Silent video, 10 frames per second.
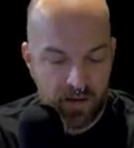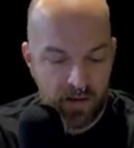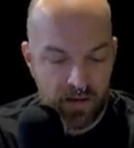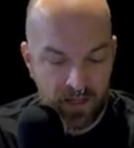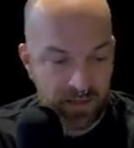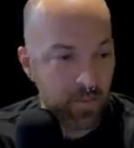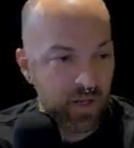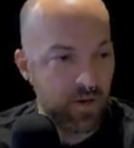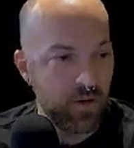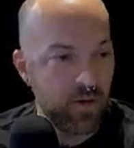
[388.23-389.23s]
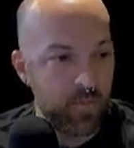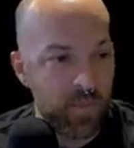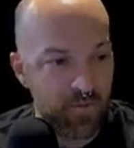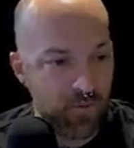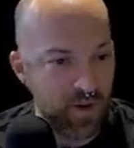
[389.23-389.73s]
the next time you hear my
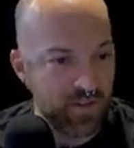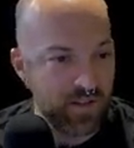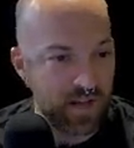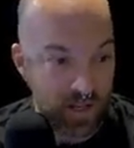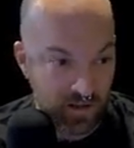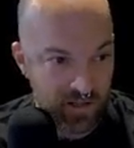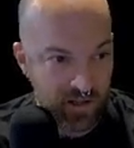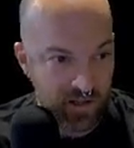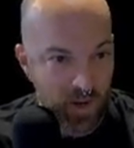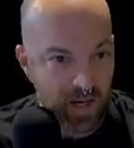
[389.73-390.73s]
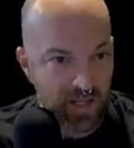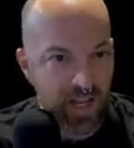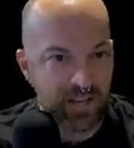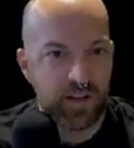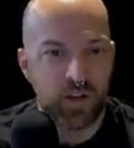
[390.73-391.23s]
voice and listen to this
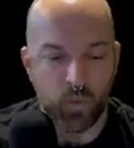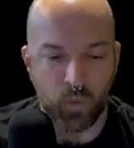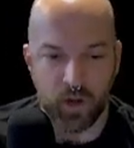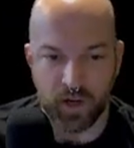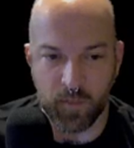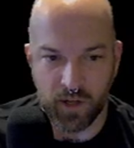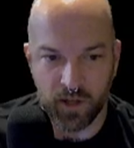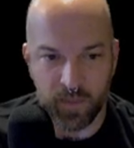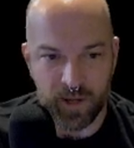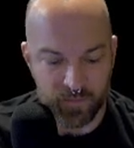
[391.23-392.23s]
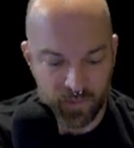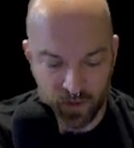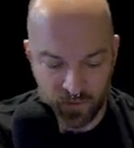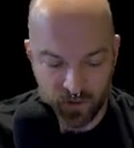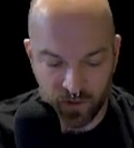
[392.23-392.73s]
podcast, we're all going to be a little bit
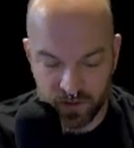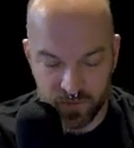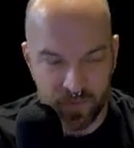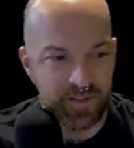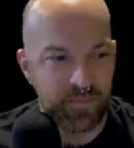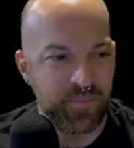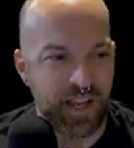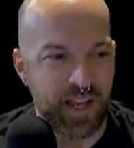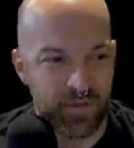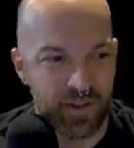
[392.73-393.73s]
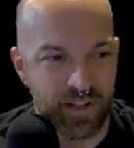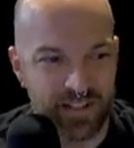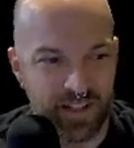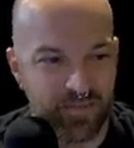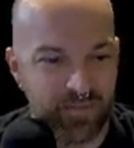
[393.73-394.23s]
closer to Christmas. Thank you for listening.